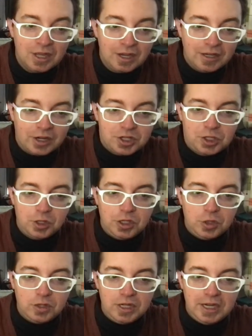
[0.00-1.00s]
Now, should
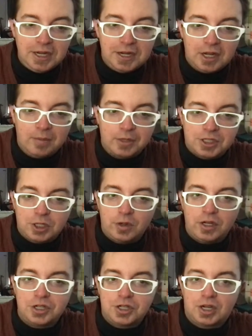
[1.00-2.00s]
you need a
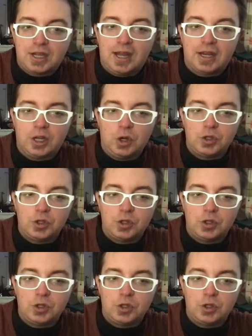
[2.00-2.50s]
Mysterious Chicago